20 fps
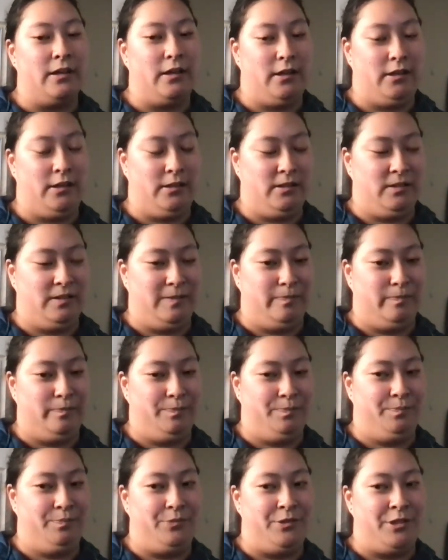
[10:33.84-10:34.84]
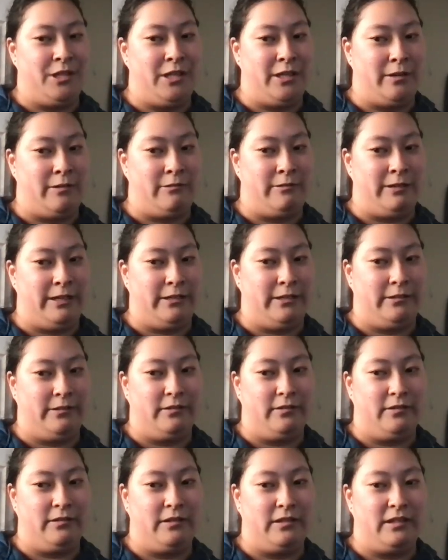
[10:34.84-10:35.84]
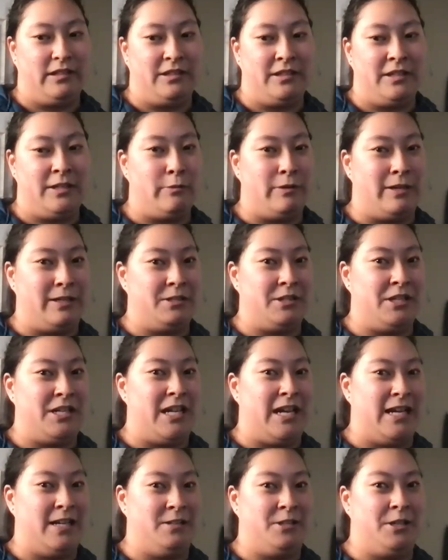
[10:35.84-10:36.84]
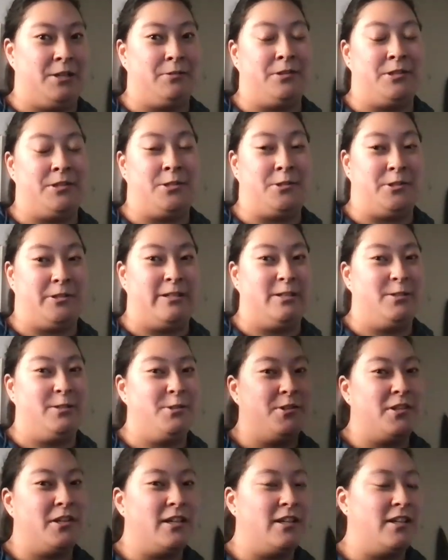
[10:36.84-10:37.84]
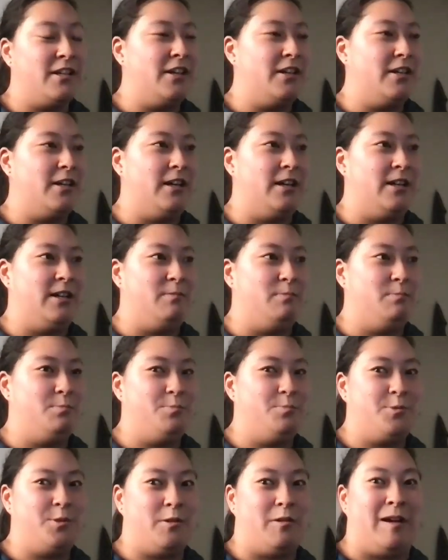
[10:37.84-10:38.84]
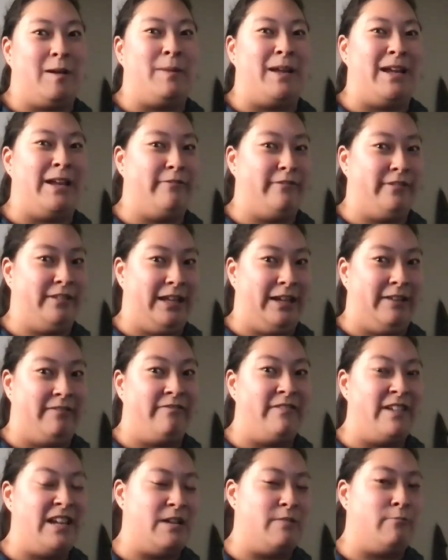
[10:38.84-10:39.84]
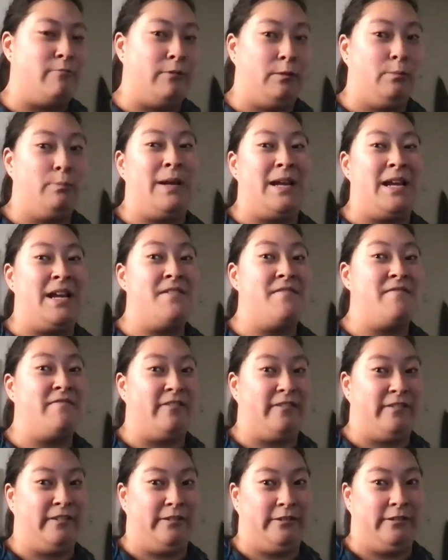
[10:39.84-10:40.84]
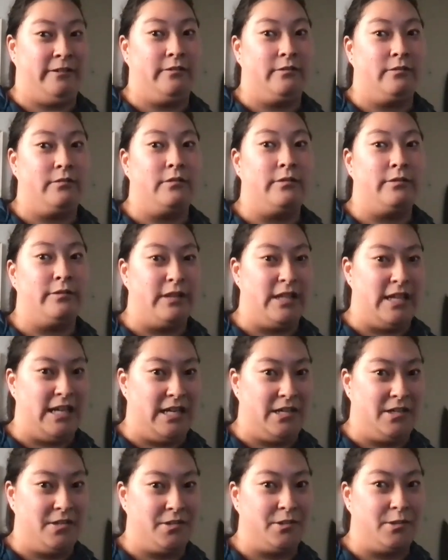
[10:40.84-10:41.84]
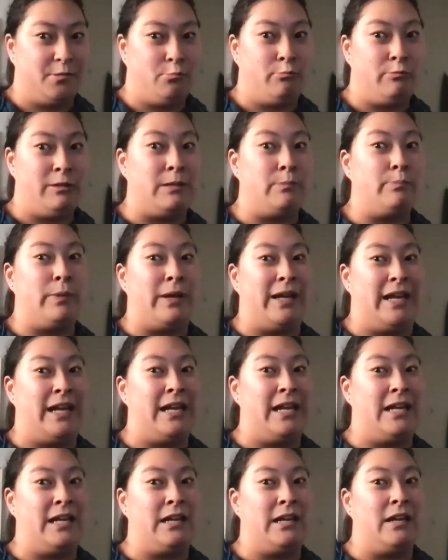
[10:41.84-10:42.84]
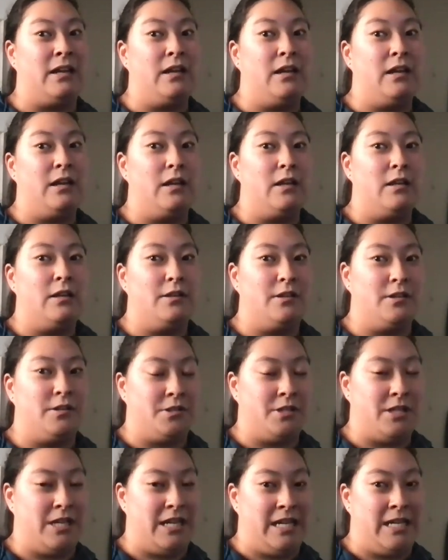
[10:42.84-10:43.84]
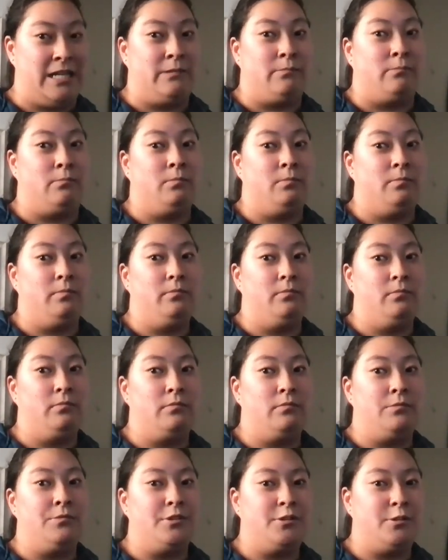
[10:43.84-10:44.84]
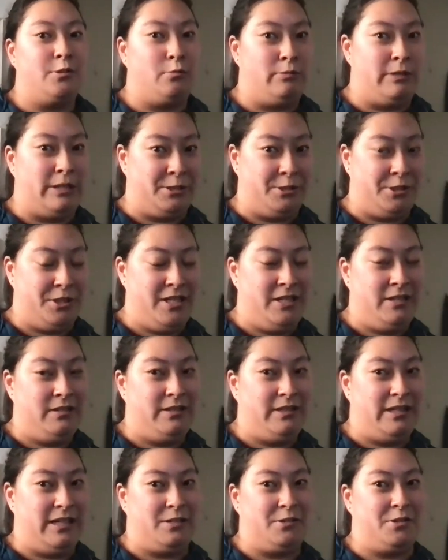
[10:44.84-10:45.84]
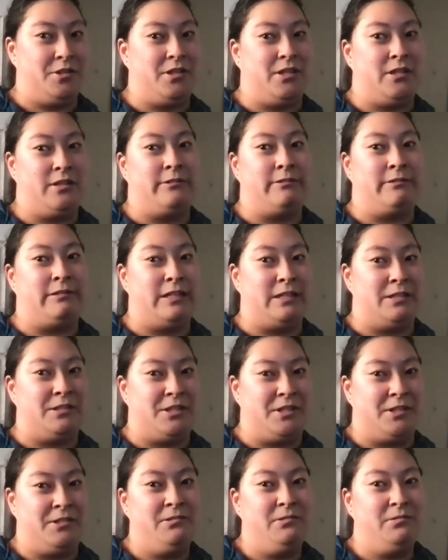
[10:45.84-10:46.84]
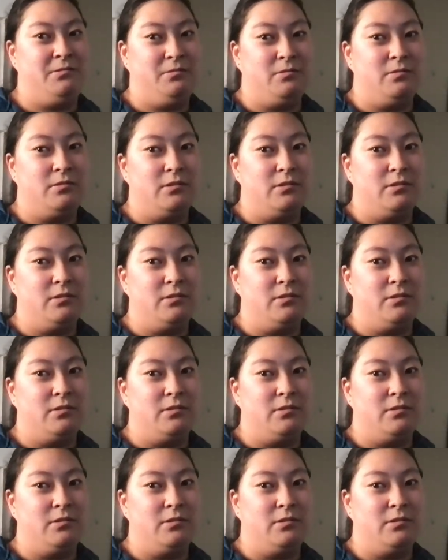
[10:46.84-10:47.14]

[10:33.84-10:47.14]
um, you know, and U S C has health insurance, um, so I pay for that fee. We're paying for things. We pay the same tuition. That's another thing too.